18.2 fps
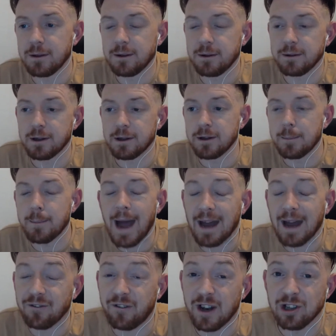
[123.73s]
the
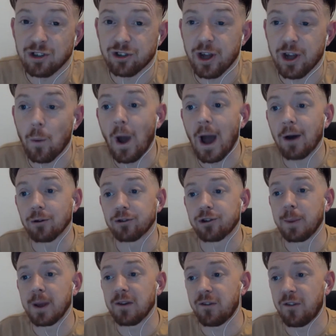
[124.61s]
man finished it well,
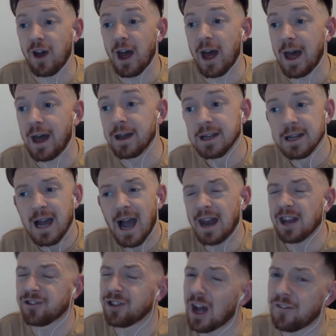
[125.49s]
to be fair. And
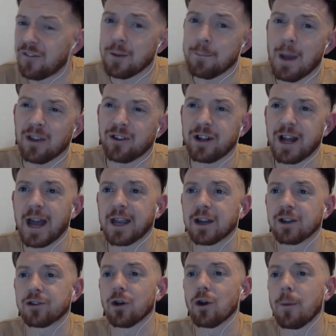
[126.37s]
there's nothing Meslier
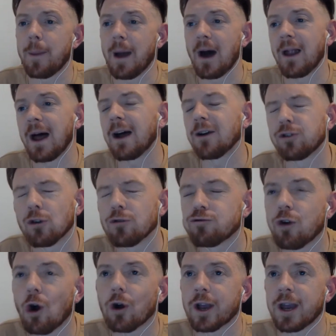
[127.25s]
could do about that. It was a
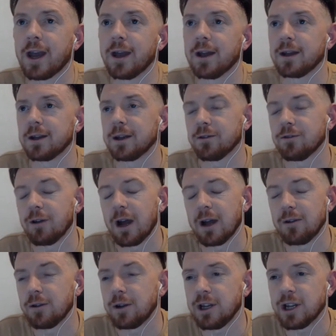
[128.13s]
rocket,
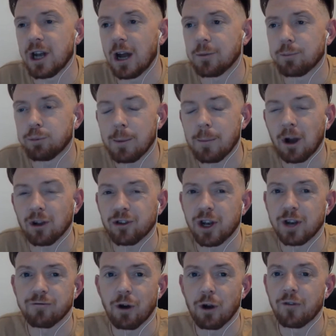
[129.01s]
and pretty much in
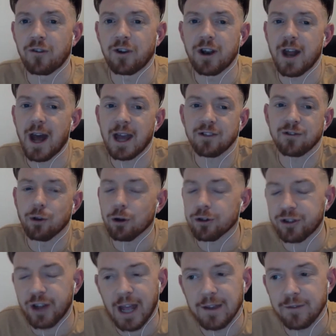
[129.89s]
the roof of the net. He's not
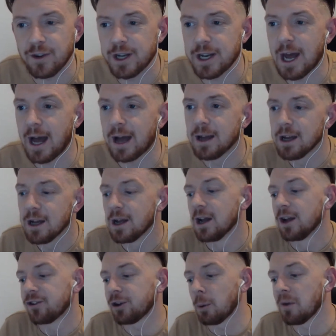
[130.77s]
saving that.
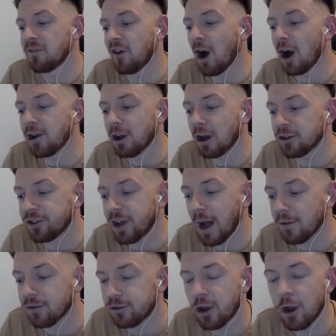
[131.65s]
So we find
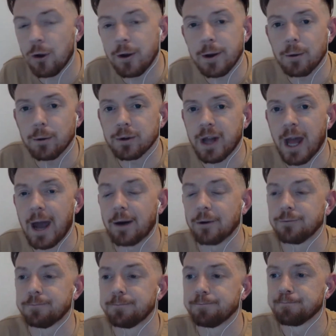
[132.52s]
ourselves 2-0
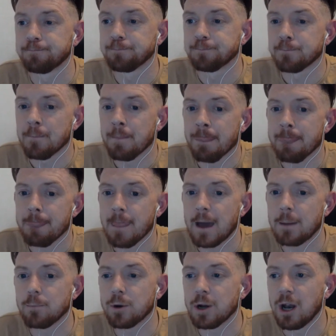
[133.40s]
down,
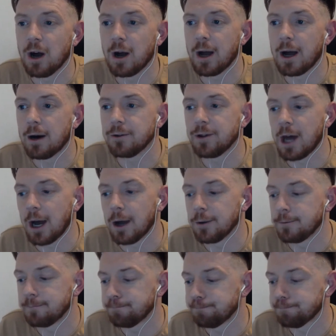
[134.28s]
and we're like, oh
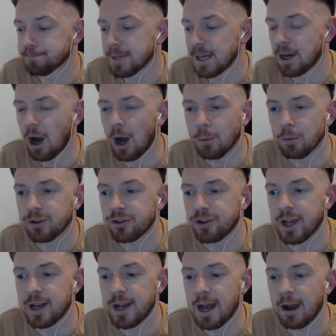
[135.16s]
no. And I was
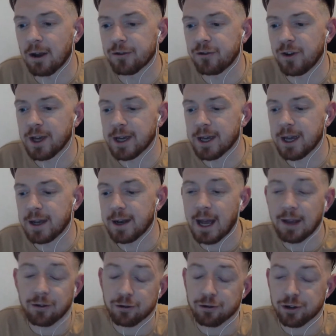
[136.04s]
sitting there, I was thinking,
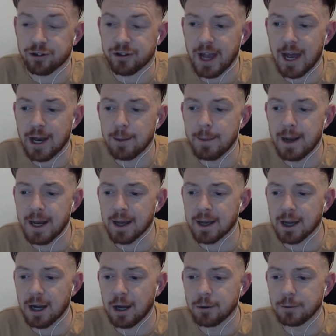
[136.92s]
as I was just saying a minute
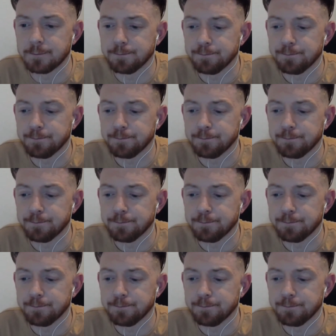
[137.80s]
ago,